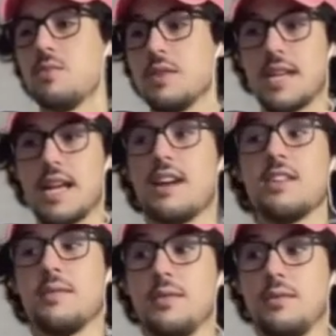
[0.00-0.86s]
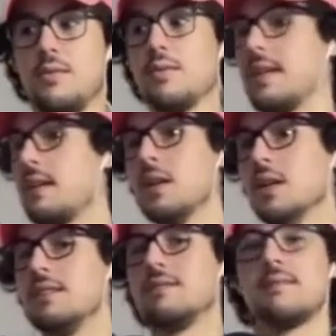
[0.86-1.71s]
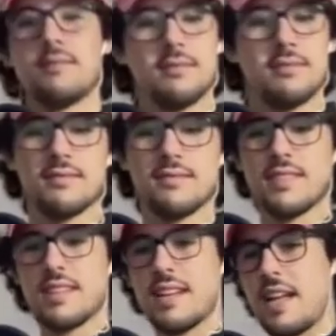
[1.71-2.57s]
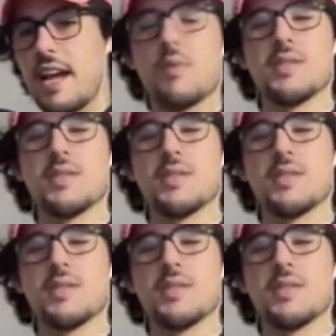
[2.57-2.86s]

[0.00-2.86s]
were telling them and you're like how was